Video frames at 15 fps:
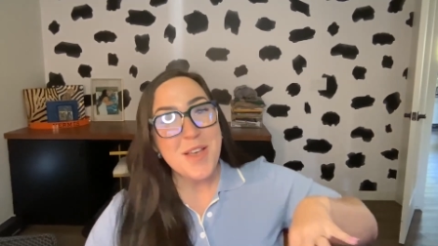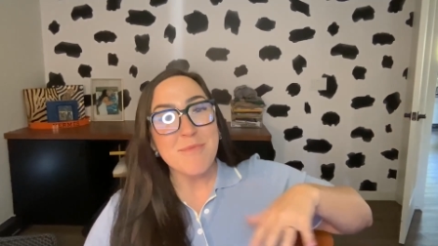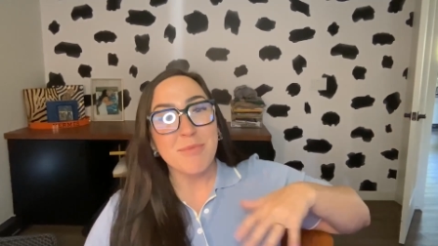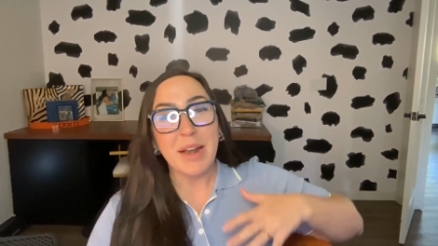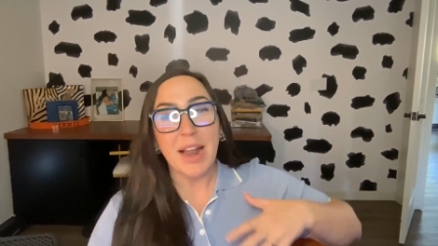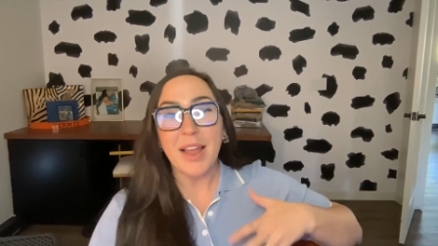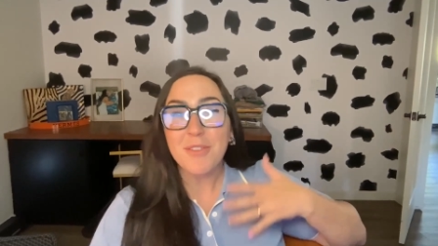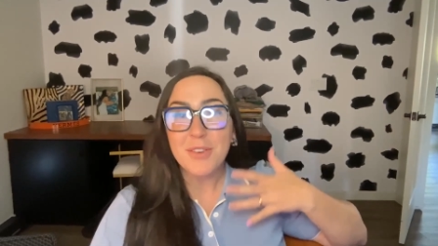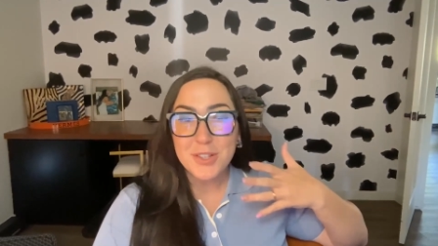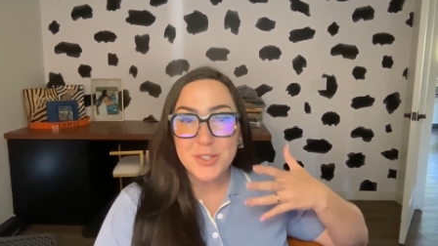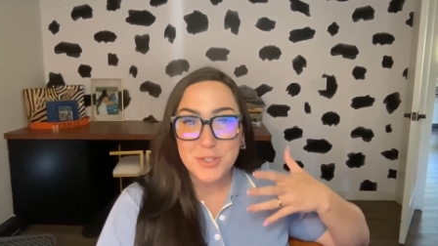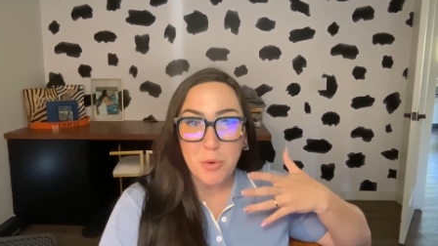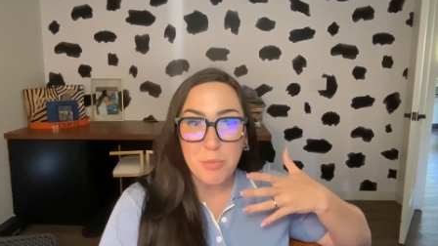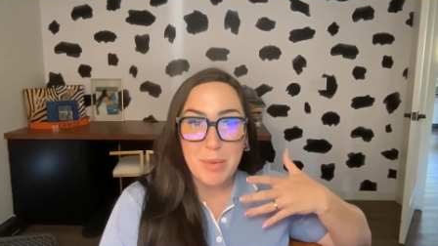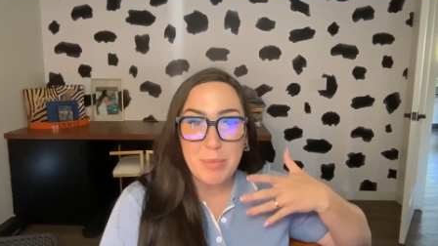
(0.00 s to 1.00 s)
but I want to
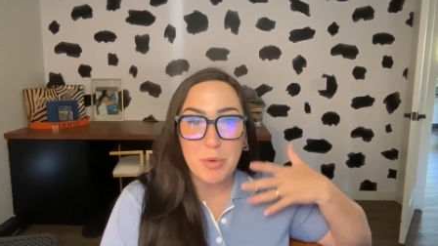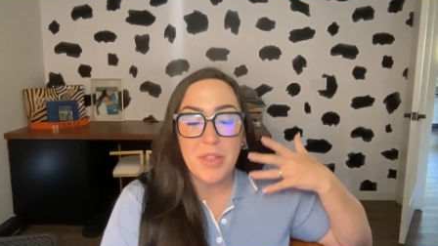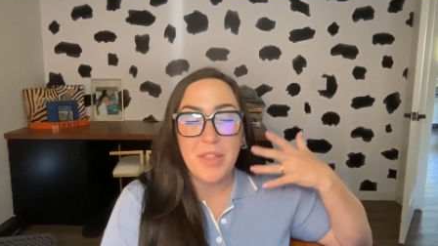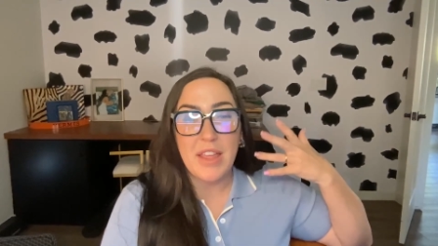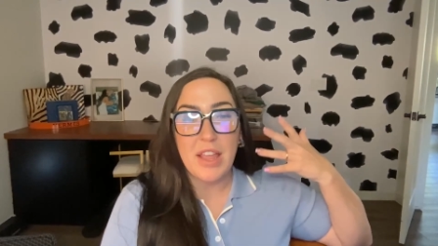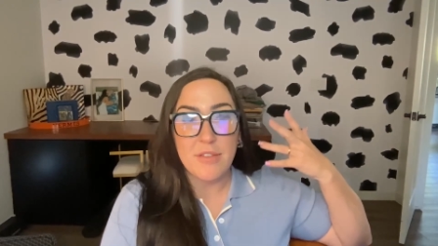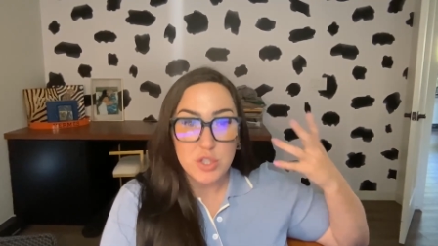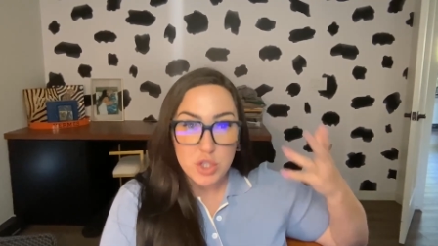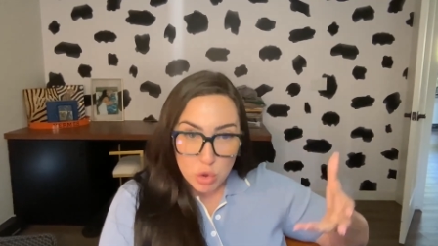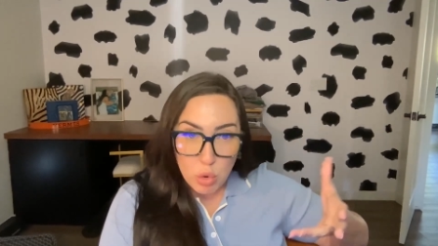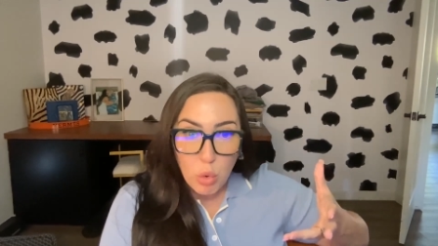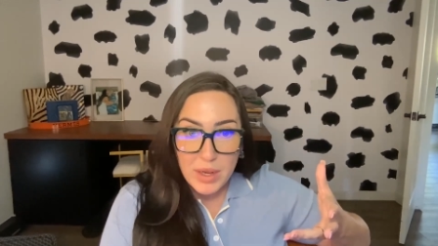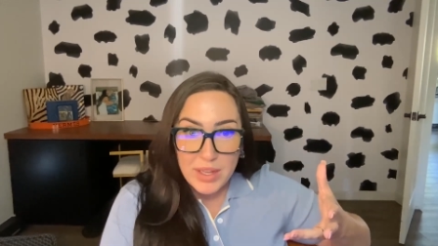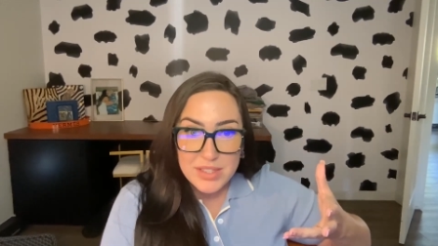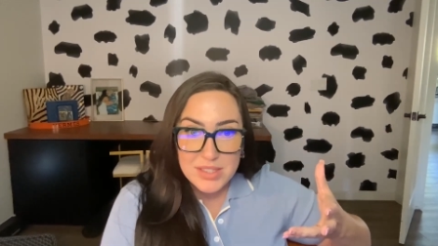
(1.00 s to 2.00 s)
show people that they have a
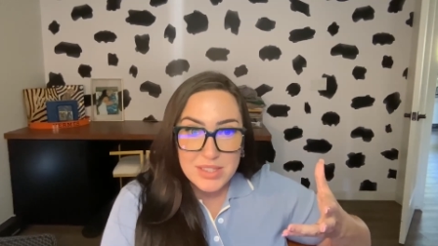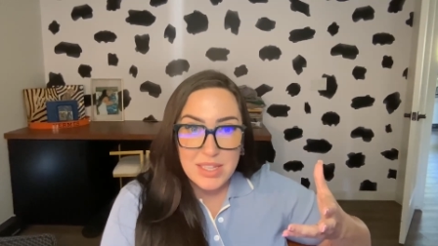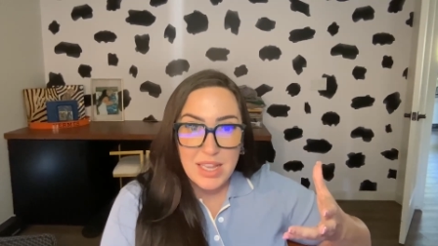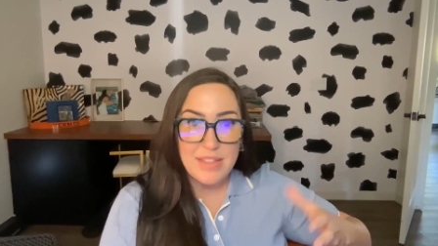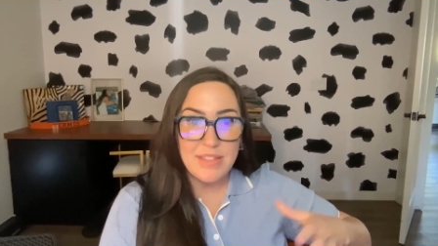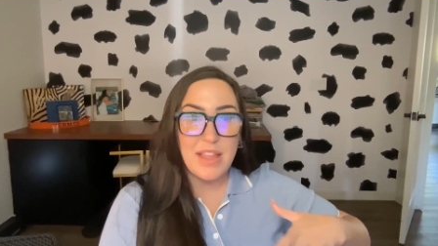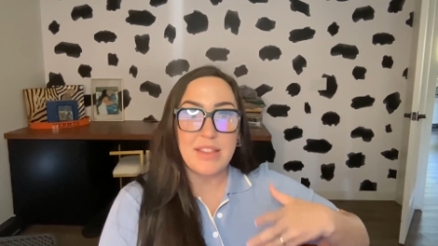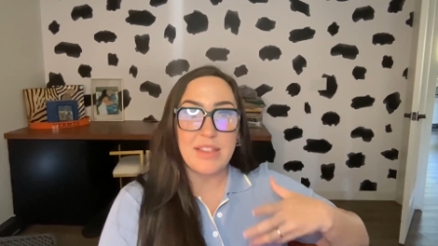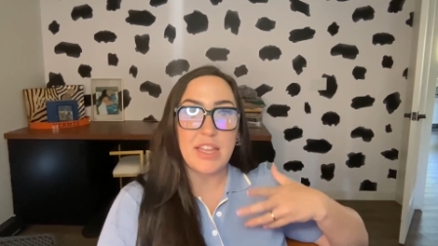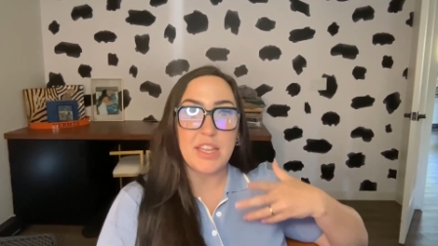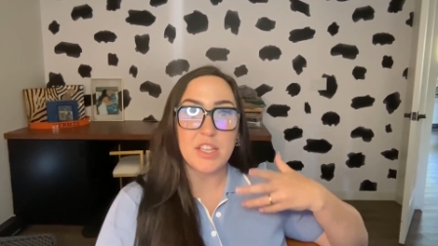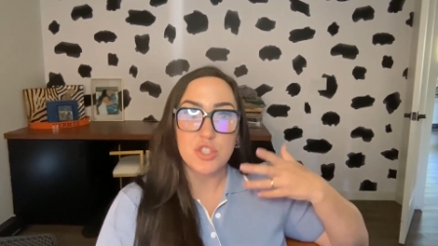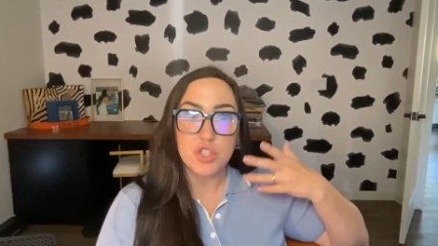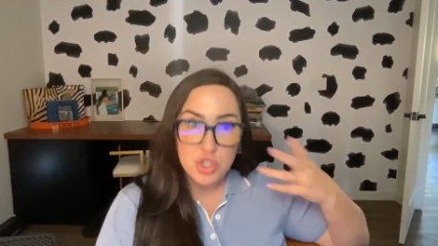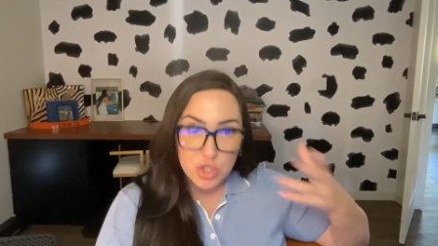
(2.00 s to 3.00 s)
choice and that they
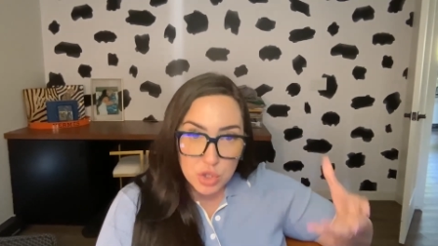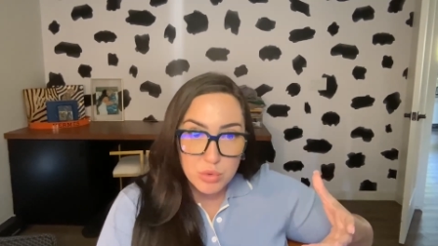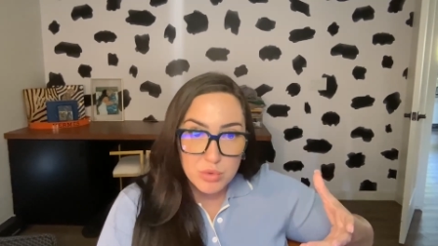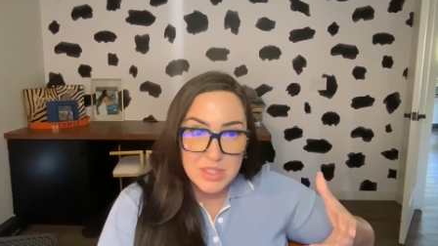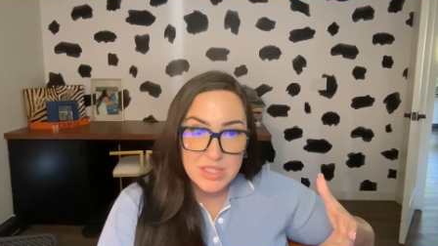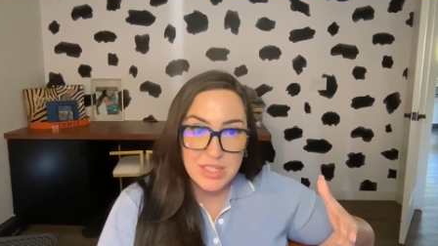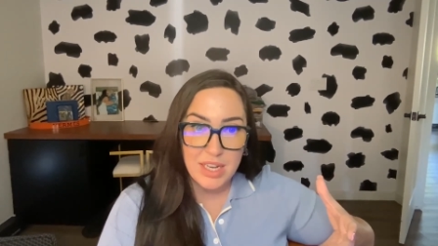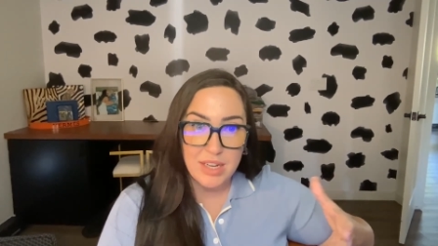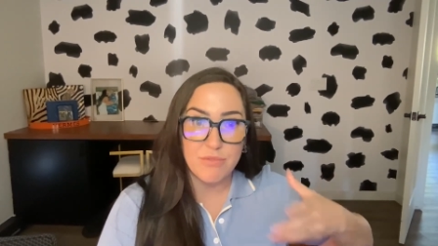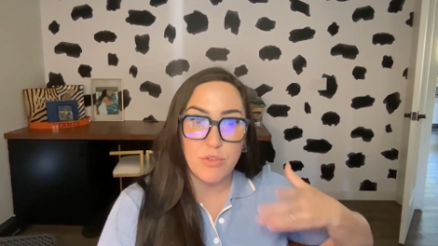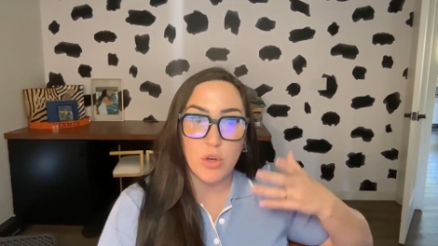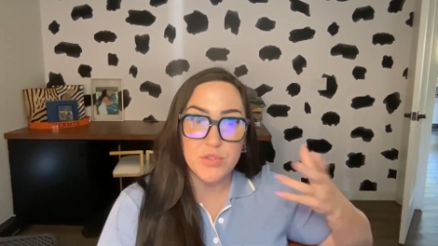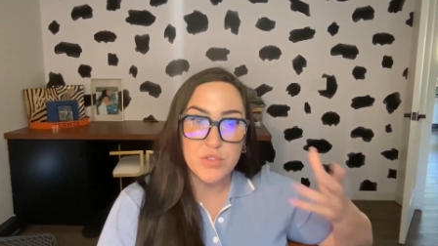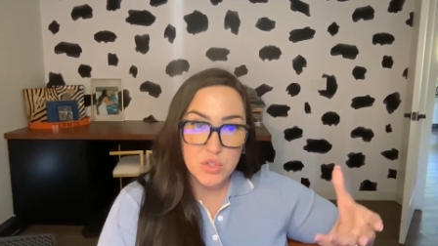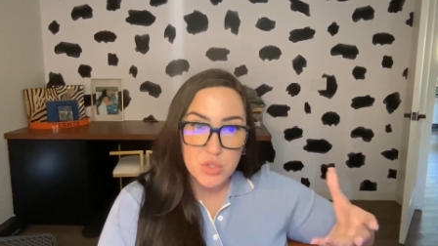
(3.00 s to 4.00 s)
can choose to get
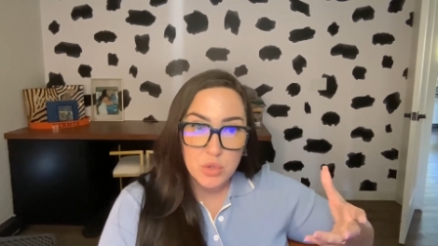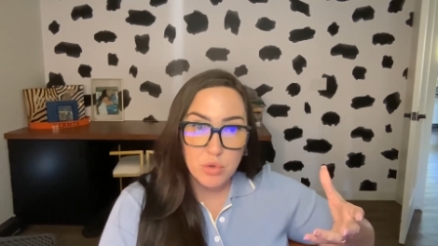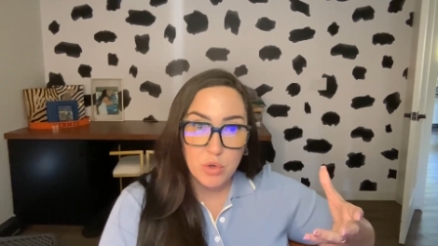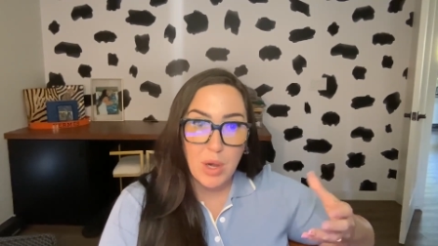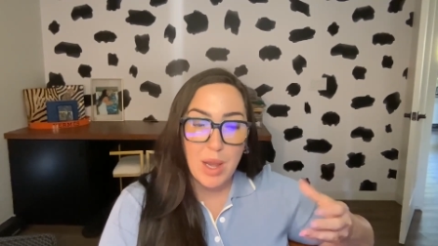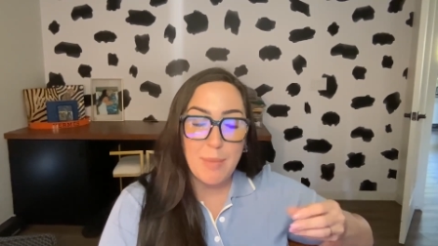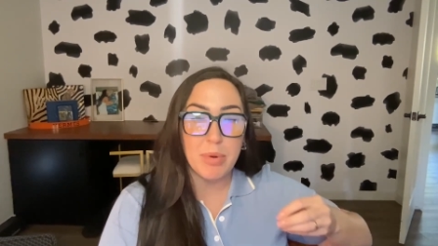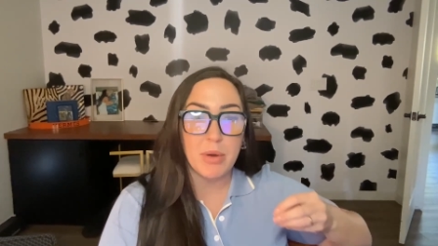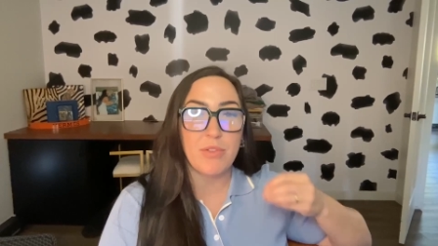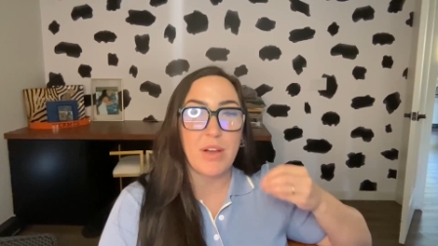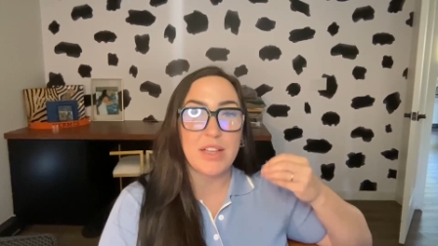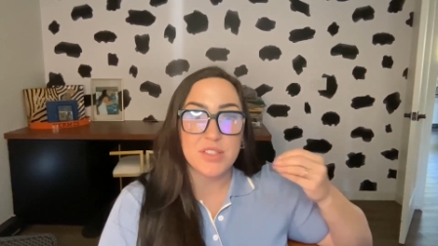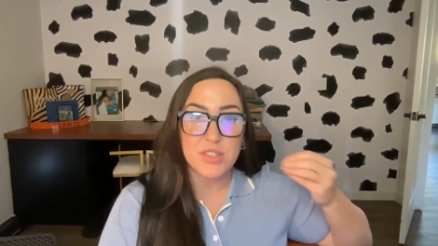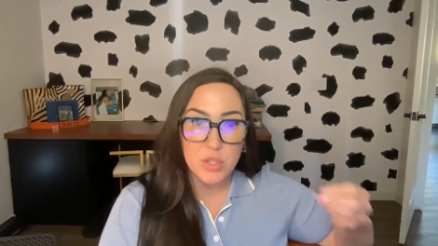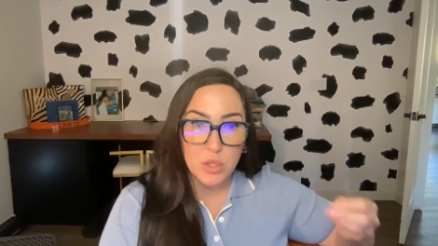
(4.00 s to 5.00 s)
involved sooner and
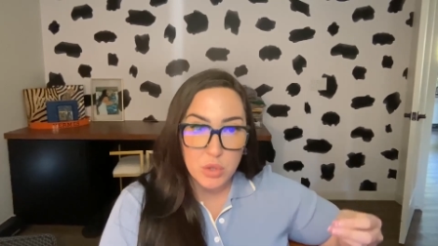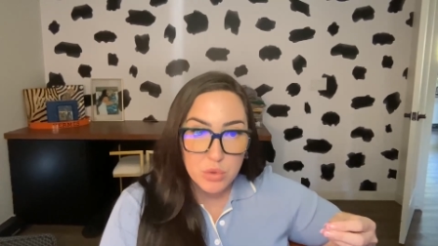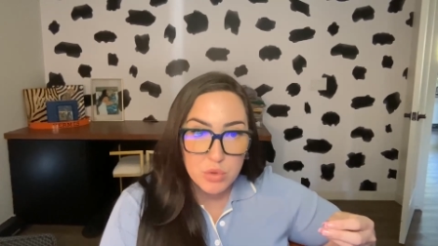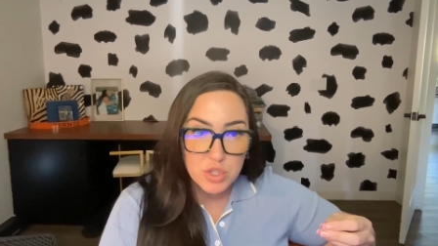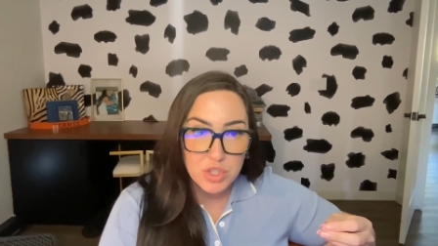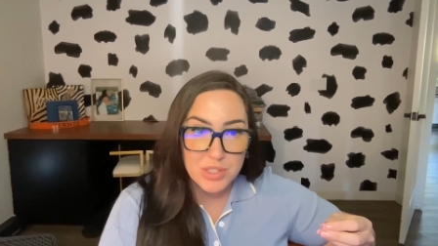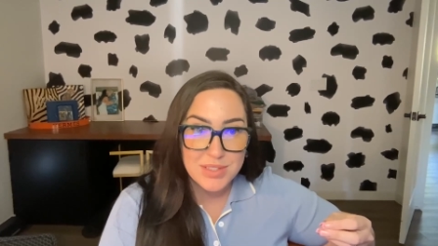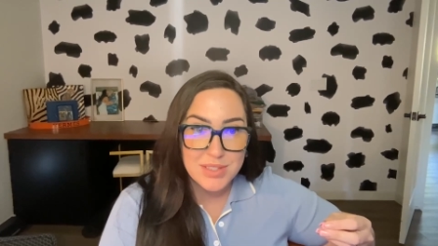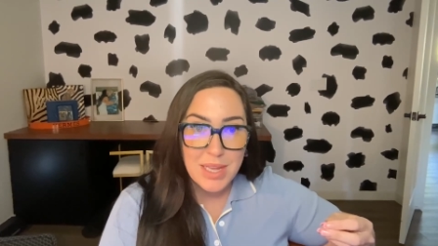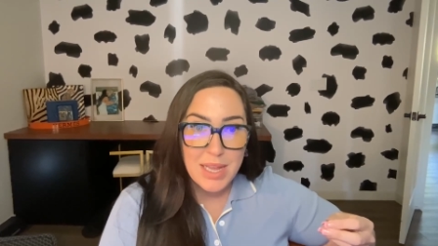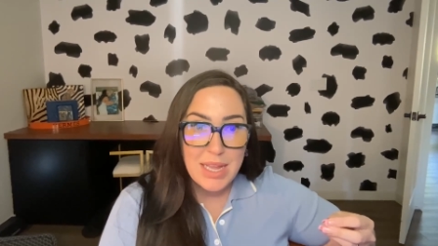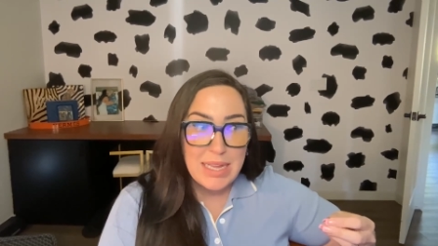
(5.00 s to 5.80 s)
provide solutions